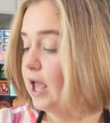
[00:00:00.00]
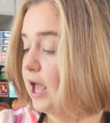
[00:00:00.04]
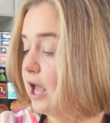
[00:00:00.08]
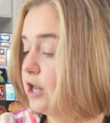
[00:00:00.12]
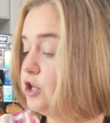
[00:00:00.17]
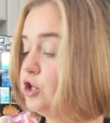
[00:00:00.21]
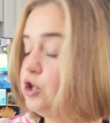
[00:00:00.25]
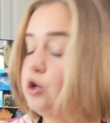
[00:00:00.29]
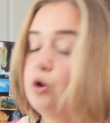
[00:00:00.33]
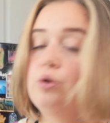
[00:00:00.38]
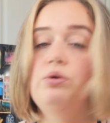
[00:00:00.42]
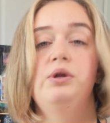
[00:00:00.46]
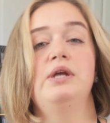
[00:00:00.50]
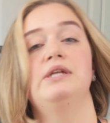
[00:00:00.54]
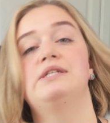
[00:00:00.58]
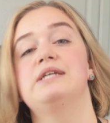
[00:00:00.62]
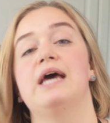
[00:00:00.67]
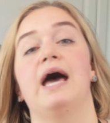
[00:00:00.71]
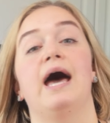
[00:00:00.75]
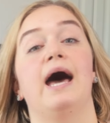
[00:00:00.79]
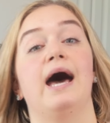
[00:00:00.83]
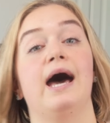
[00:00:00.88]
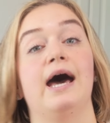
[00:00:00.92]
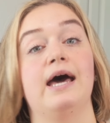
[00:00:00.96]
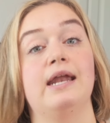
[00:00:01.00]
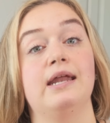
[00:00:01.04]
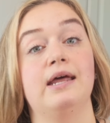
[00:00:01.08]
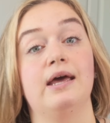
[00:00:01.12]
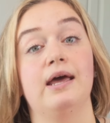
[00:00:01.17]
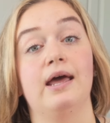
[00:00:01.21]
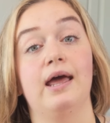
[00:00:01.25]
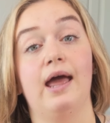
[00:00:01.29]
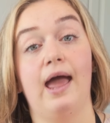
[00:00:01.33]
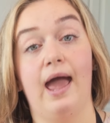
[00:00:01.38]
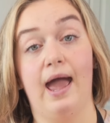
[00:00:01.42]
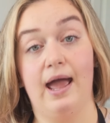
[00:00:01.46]
And you don't need to add
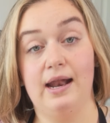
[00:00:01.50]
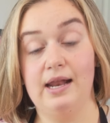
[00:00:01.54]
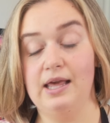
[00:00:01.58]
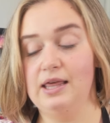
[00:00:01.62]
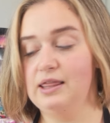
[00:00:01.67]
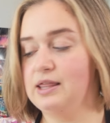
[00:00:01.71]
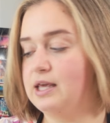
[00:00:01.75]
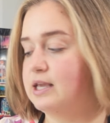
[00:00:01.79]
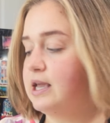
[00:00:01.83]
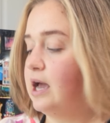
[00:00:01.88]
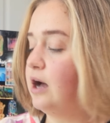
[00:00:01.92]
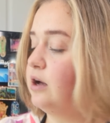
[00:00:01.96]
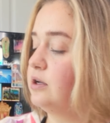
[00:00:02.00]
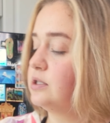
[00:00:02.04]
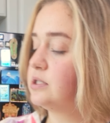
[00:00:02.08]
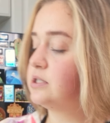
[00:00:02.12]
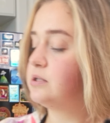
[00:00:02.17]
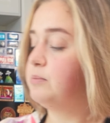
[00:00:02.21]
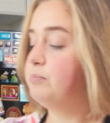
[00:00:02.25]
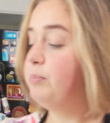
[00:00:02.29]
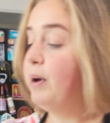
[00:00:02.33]
anything else.